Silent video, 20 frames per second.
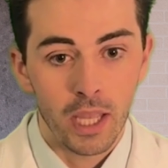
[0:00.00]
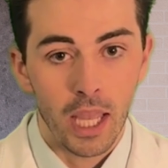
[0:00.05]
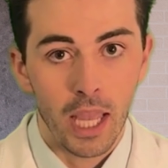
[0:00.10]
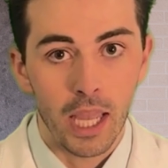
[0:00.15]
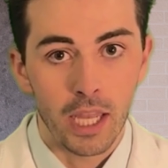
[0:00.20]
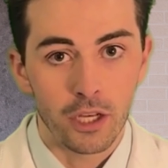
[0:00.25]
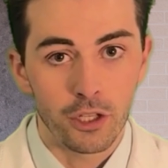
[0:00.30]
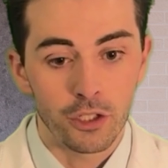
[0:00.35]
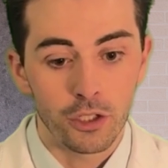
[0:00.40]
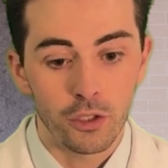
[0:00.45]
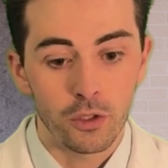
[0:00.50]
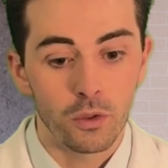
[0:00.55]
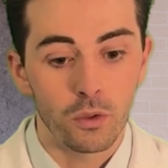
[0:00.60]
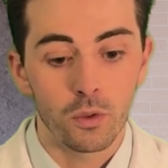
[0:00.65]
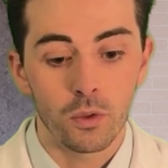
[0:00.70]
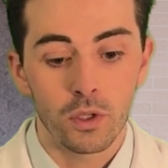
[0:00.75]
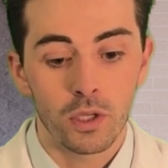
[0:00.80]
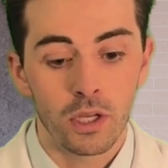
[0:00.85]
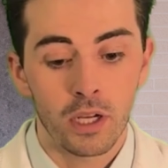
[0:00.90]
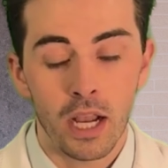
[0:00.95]
and you
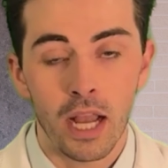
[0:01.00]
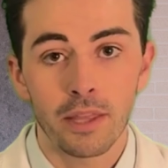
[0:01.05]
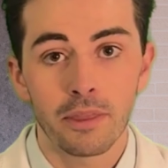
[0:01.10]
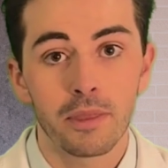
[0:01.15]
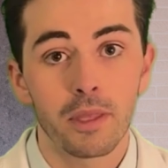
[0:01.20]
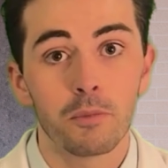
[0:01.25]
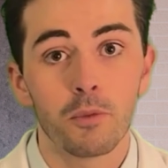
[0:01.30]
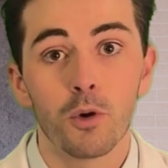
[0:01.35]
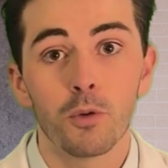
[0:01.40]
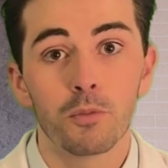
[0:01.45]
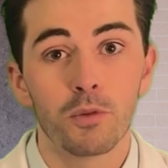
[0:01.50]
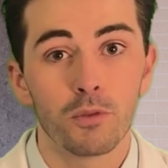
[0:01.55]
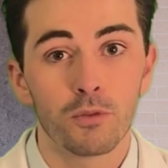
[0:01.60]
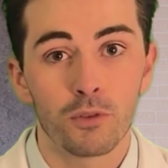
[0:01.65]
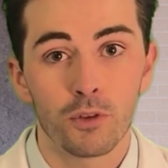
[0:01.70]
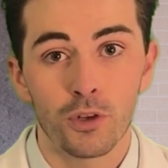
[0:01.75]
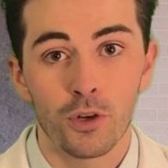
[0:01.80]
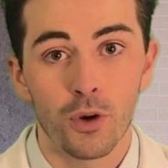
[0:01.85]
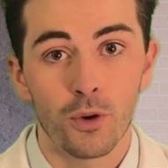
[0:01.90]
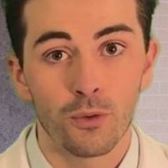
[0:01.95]
cut them open
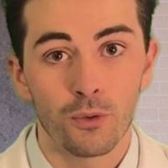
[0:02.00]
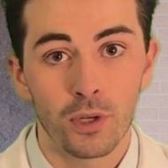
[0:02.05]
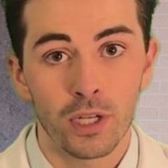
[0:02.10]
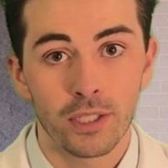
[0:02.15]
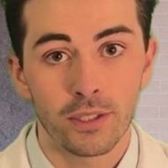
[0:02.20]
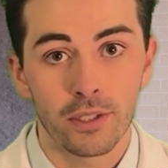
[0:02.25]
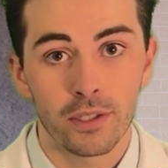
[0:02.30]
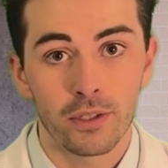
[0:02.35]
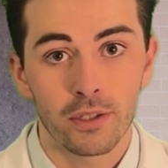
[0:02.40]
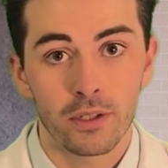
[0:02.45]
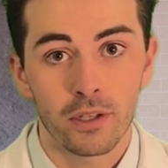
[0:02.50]
for no reason